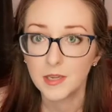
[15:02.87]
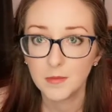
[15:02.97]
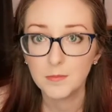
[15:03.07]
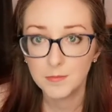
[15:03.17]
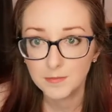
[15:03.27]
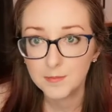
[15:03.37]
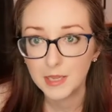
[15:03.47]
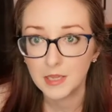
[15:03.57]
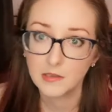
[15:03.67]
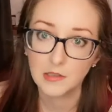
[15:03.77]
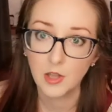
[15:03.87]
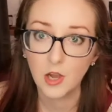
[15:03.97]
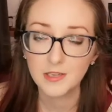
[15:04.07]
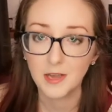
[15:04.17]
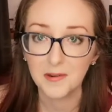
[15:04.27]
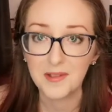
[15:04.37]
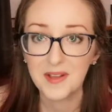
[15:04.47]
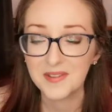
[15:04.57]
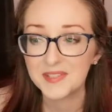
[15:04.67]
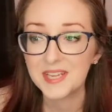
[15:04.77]
and being in lockdown a lot
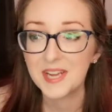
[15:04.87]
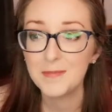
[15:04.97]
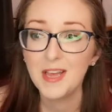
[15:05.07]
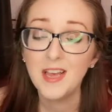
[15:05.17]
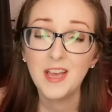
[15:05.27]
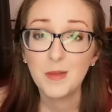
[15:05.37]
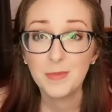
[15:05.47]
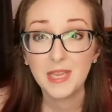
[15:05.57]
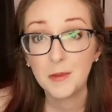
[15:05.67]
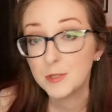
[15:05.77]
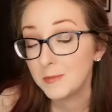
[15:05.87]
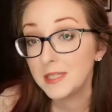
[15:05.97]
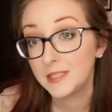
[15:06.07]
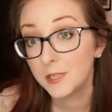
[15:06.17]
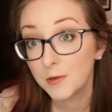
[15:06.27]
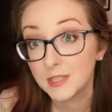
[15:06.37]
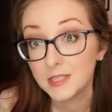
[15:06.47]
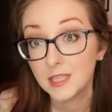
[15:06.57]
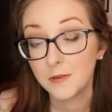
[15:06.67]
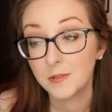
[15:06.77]
of the time, being able to meet
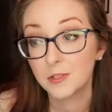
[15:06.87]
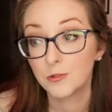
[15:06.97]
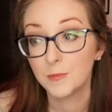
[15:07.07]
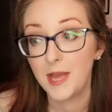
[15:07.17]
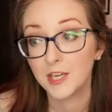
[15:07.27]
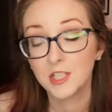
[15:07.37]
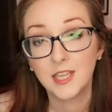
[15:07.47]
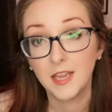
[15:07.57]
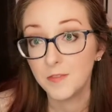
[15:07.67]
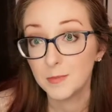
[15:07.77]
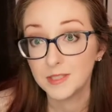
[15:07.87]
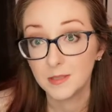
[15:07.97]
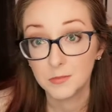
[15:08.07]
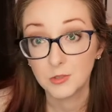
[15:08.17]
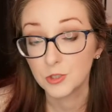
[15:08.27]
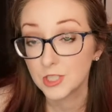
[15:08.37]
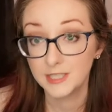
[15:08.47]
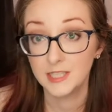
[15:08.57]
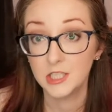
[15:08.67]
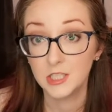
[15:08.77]
synchronously like with this group actually gave them some
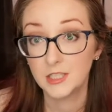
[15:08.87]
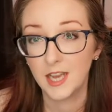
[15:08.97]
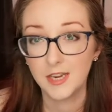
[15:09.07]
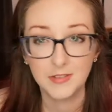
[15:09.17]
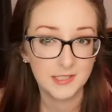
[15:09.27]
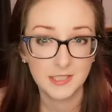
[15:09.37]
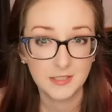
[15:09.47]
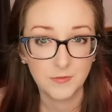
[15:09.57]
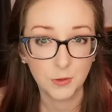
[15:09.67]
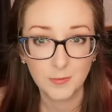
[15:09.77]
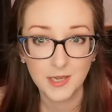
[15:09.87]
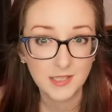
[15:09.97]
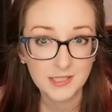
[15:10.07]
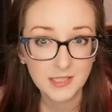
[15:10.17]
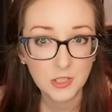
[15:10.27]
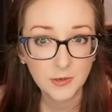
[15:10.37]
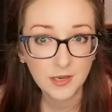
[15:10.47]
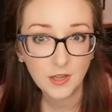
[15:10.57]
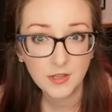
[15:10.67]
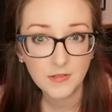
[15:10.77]
socialization and kind of a sense of normalcy during
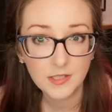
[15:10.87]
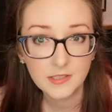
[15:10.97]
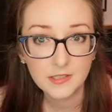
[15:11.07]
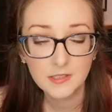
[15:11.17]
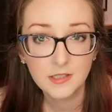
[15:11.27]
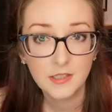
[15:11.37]
all of this.